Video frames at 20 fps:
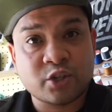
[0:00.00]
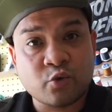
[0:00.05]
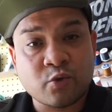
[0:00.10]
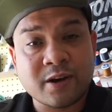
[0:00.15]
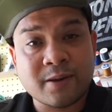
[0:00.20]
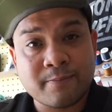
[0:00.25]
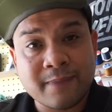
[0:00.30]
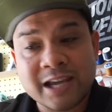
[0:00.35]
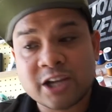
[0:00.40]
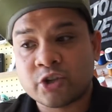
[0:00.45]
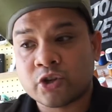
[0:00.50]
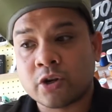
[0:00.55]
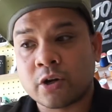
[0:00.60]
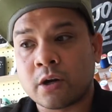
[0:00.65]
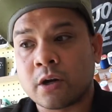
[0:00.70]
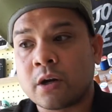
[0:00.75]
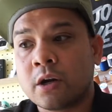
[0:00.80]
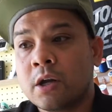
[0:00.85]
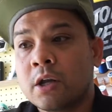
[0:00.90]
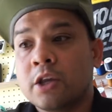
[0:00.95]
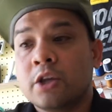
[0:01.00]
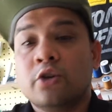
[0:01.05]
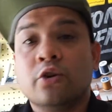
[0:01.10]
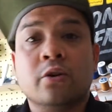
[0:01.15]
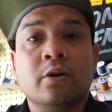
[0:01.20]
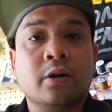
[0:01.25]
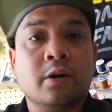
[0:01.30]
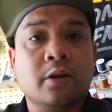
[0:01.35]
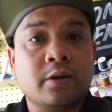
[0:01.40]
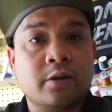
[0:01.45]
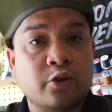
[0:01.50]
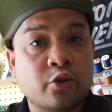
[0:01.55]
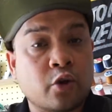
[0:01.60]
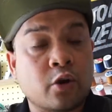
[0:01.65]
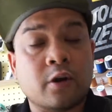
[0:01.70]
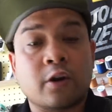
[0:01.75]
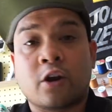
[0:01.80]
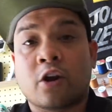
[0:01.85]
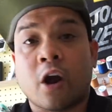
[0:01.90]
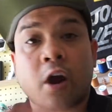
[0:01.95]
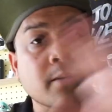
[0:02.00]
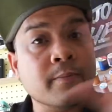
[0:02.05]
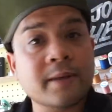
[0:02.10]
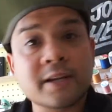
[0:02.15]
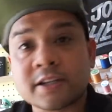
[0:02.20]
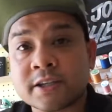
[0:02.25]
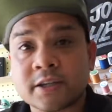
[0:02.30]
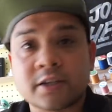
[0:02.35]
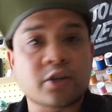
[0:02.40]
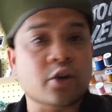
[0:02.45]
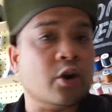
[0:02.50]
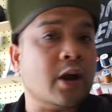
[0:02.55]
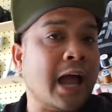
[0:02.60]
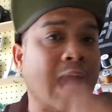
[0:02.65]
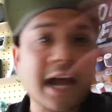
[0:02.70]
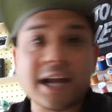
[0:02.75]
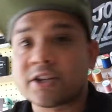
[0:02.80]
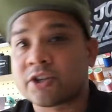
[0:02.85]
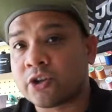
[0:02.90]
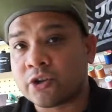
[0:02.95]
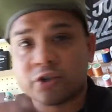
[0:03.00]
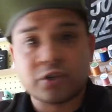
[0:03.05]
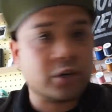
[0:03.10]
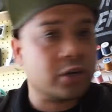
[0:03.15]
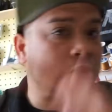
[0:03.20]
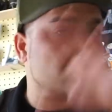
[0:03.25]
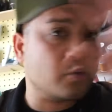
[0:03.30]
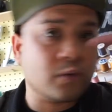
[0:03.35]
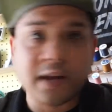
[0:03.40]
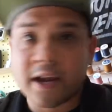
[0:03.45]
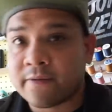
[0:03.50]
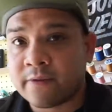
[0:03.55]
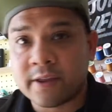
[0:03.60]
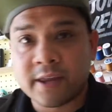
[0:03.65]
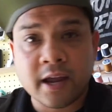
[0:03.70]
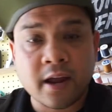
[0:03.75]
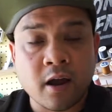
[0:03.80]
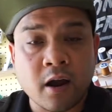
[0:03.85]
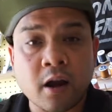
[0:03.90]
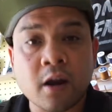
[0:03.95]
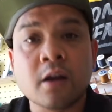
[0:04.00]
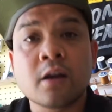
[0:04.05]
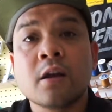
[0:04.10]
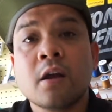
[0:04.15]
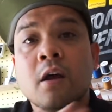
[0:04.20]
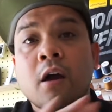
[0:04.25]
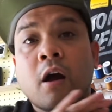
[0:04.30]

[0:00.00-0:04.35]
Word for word: You want to make sure your your garments, your hats, your shirts, whatever they are,